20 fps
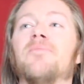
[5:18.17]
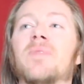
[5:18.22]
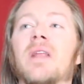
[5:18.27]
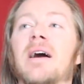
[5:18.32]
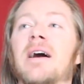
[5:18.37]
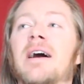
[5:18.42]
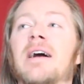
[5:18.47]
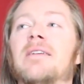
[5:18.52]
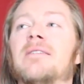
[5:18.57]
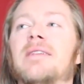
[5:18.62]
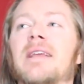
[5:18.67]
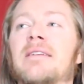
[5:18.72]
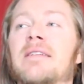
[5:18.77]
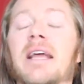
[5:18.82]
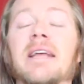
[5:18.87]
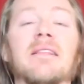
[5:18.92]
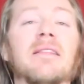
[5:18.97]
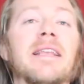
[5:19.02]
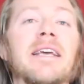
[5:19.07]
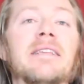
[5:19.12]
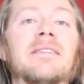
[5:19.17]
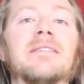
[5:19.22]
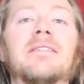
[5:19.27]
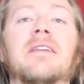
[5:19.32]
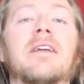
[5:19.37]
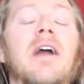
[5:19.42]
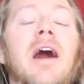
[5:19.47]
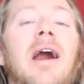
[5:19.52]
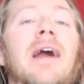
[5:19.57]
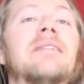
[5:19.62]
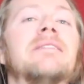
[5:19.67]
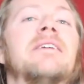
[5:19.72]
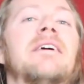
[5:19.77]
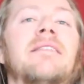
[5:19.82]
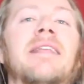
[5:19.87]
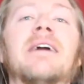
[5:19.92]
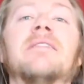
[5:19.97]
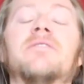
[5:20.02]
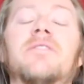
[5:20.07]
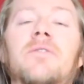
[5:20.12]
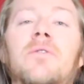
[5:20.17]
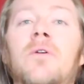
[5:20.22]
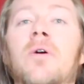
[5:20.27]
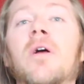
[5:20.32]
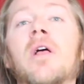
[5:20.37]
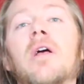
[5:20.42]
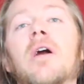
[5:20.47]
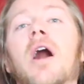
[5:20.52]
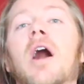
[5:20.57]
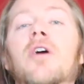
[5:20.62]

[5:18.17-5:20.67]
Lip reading: at least continental